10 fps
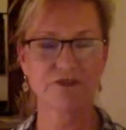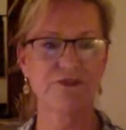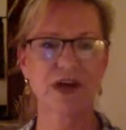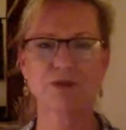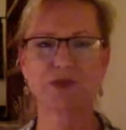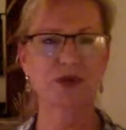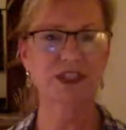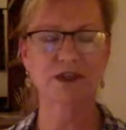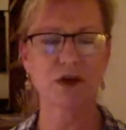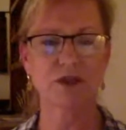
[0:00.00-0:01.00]
I found
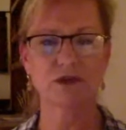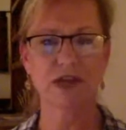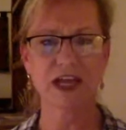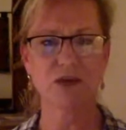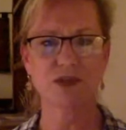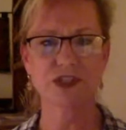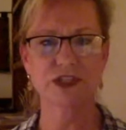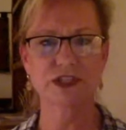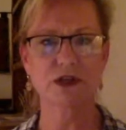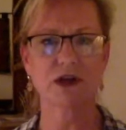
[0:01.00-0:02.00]
books in other
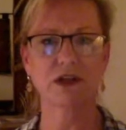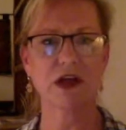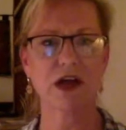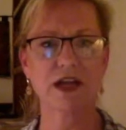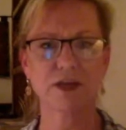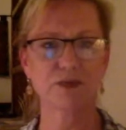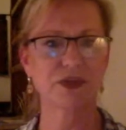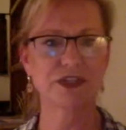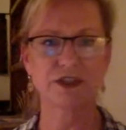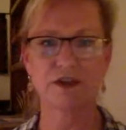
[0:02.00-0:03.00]
languages online and
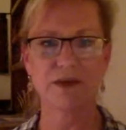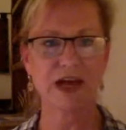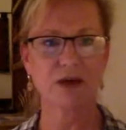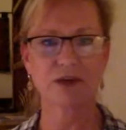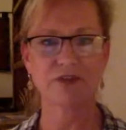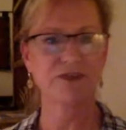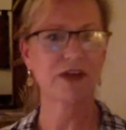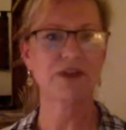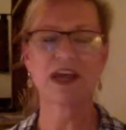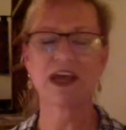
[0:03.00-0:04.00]
printed them out. I
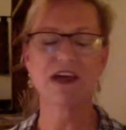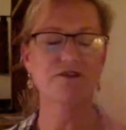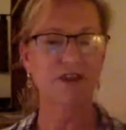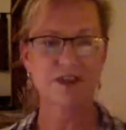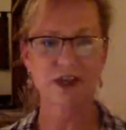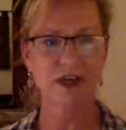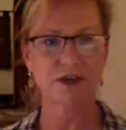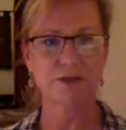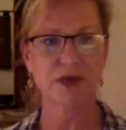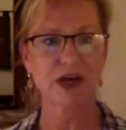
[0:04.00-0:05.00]
found everything I
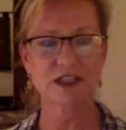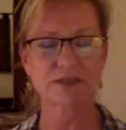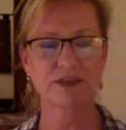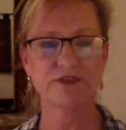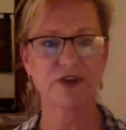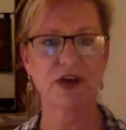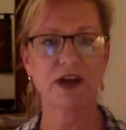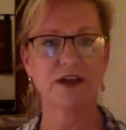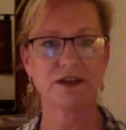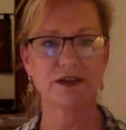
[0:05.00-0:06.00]
could possibly
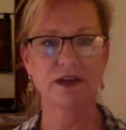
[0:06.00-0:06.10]
find.